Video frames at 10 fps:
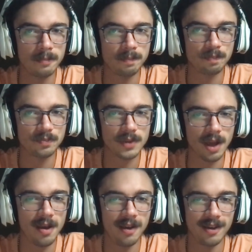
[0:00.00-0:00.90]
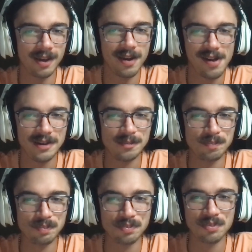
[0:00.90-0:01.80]
I might not have put the claim in.
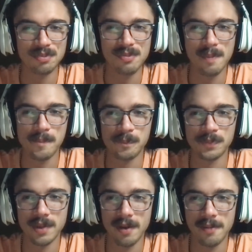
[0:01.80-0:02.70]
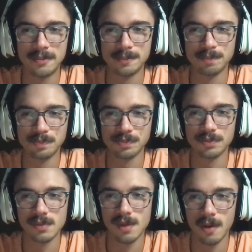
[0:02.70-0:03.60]
I'm gonna be hand up.
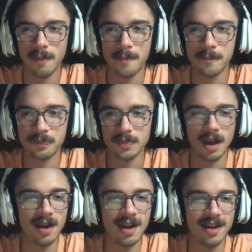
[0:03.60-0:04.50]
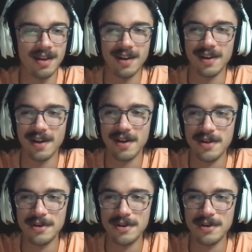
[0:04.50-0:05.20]
Yeah. Let's